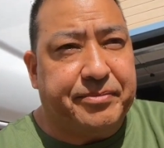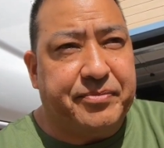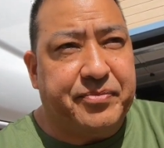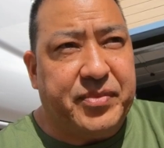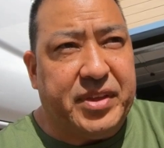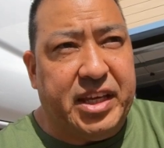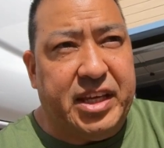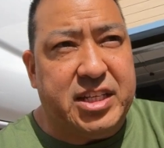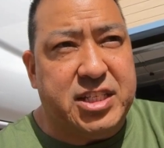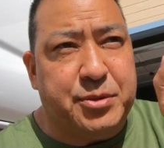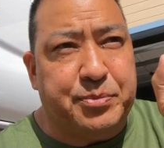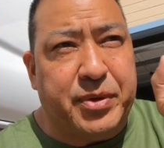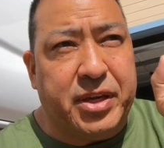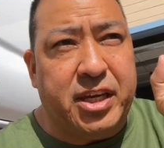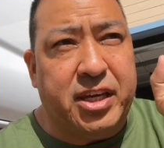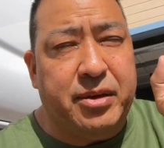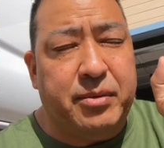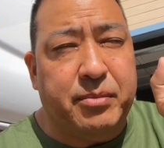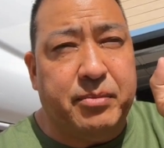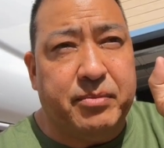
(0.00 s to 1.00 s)
Each
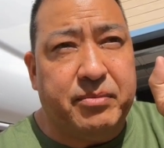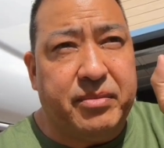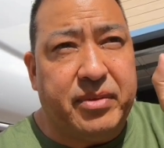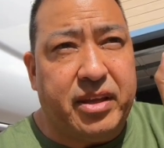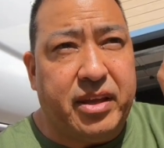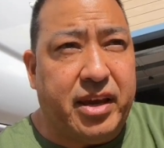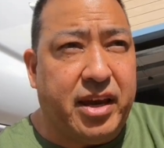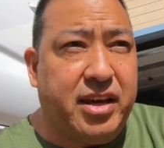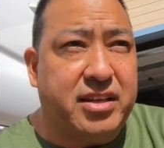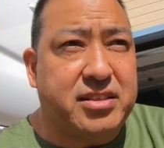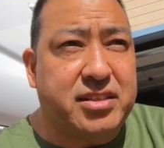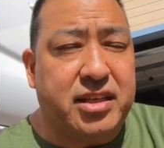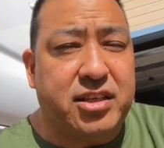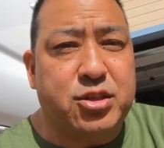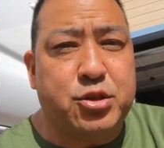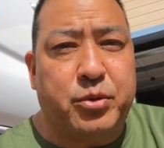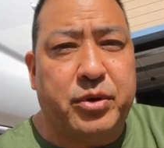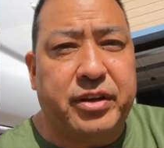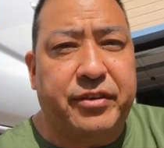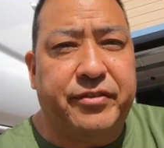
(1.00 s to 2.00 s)
beam at say
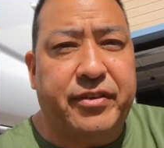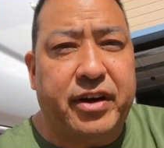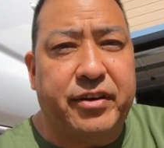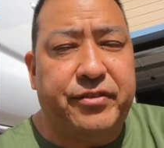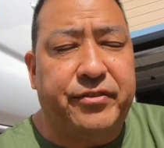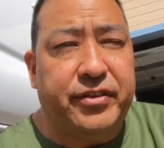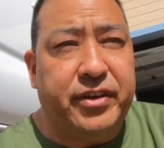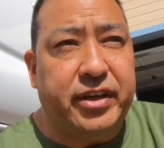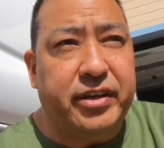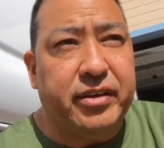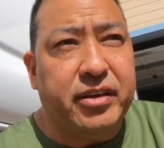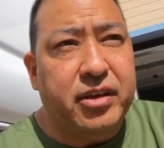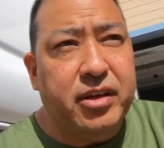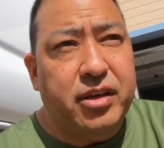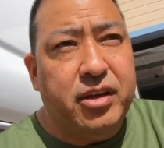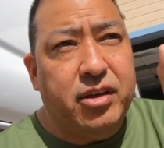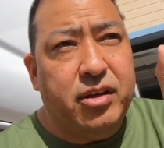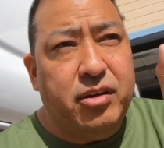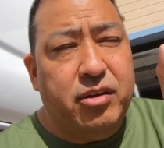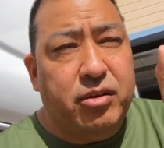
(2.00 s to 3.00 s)
25 feet
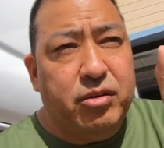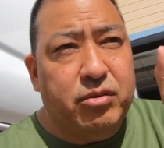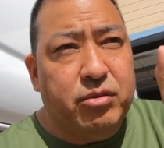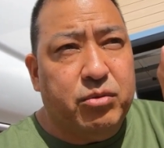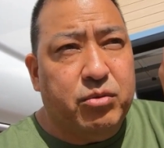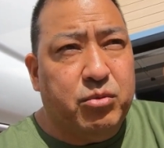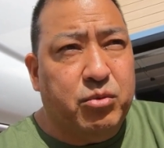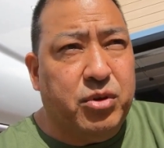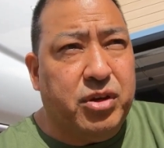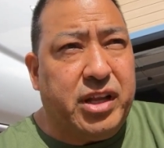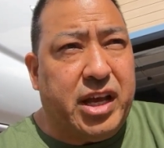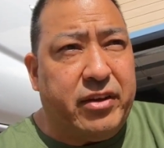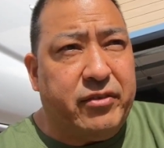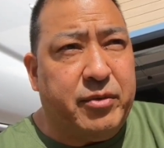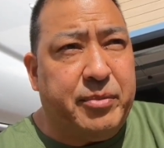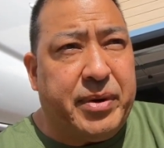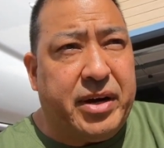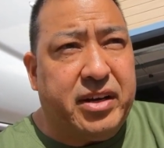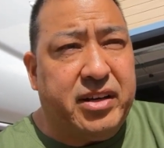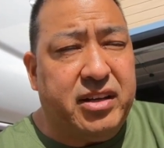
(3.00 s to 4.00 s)
would have
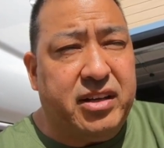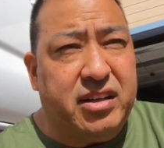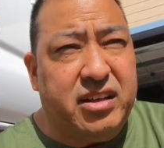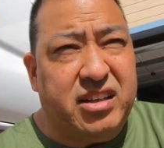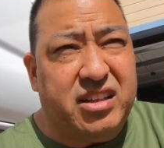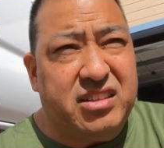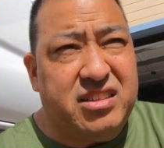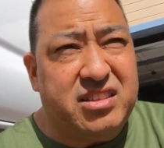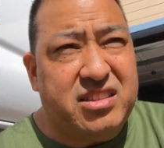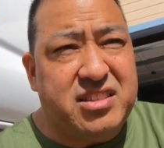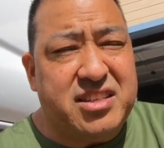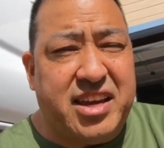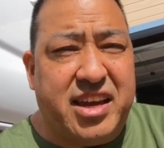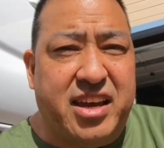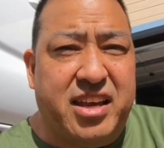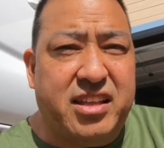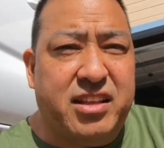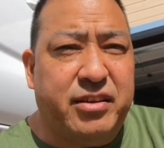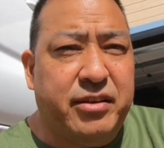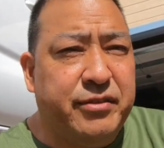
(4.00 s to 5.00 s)
about a
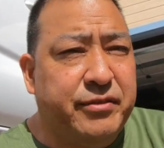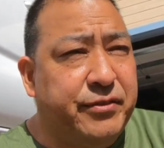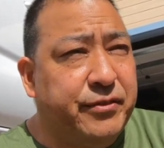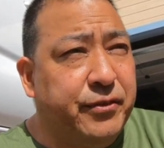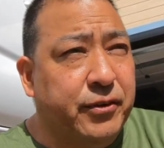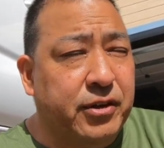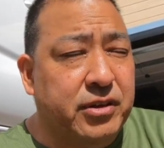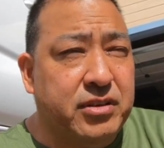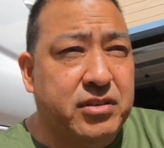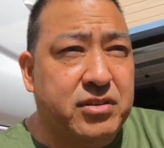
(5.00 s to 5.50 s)
10-foot